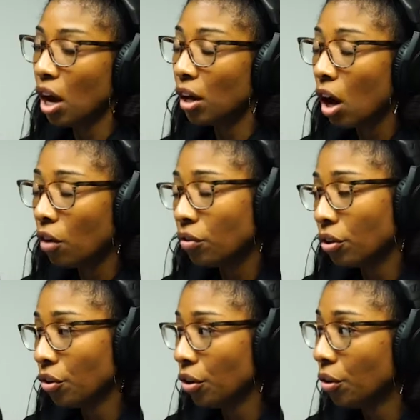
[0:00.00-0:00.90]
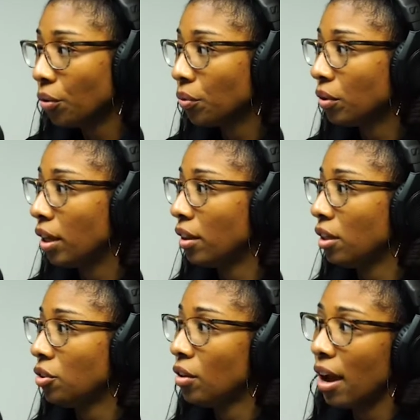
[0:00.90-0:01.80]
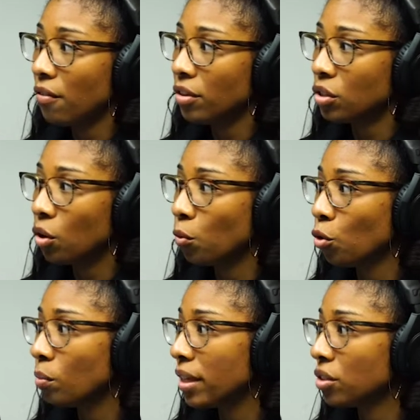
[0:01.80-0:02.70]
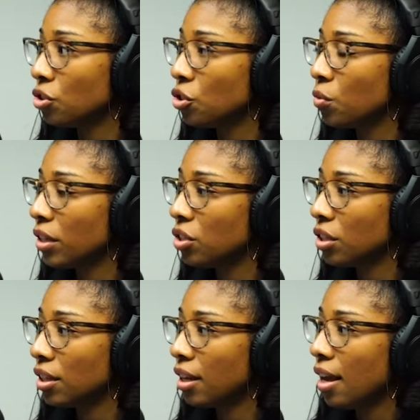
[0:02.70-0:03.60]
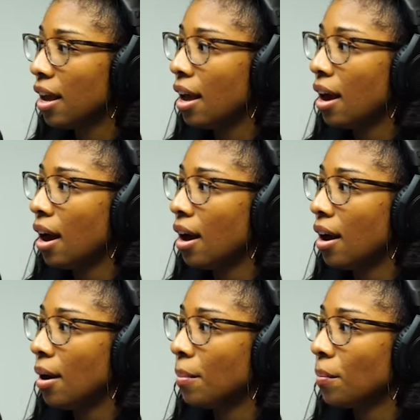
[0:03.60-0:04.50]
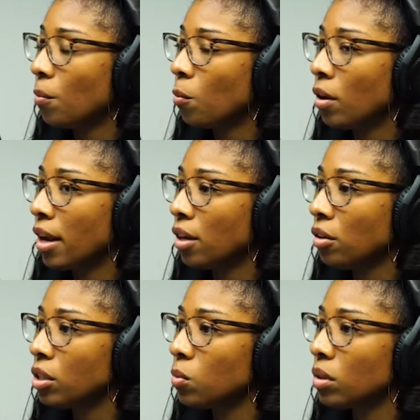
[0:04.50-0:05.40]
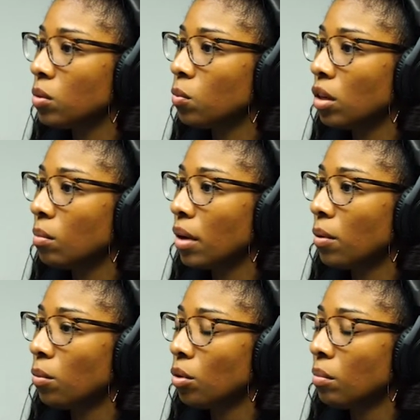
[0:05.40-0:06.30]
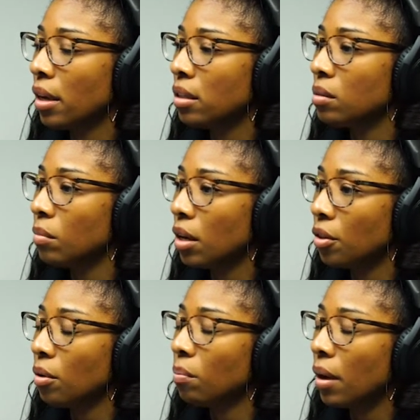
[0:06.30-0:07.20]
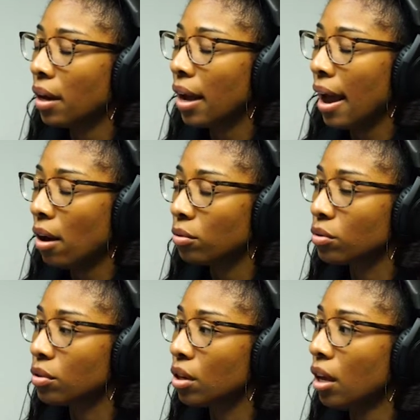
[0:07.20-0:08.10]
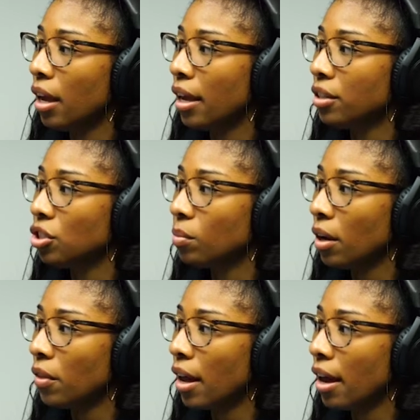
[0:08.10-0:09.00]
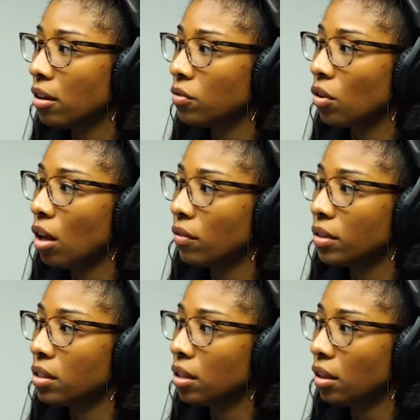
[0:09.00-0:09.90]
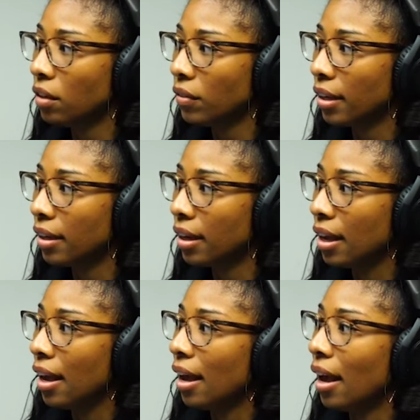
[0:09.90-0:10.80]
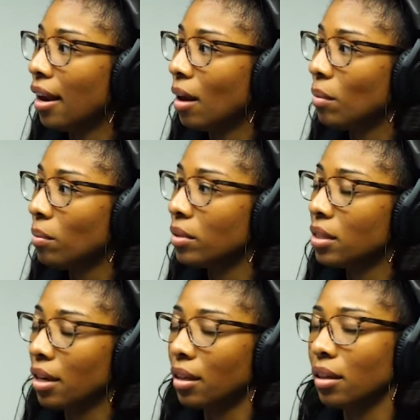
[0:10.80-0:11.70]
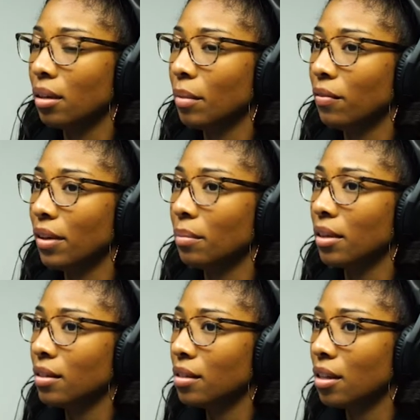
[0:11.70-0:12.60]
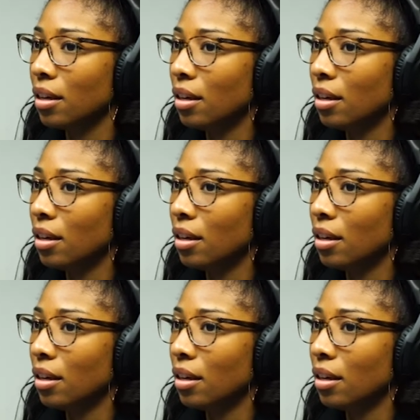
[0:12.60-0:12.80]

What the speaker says: of off on your own and then you have this whole roommate situation, what I noticed was one of my roommates' mother bought a house, and she bought that house for all of us to live in. Nice. And I remember telling my family, I was like,